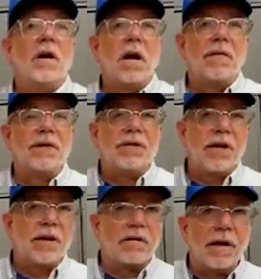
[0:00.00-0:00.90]
of a
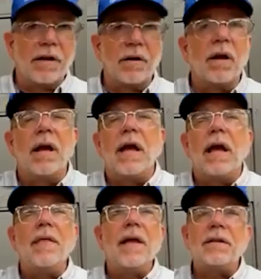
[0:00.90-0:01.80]
generator.
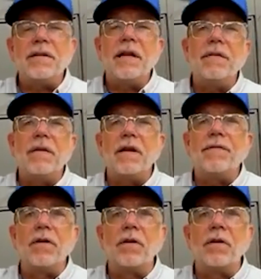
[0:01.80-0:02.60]
And that's even if you're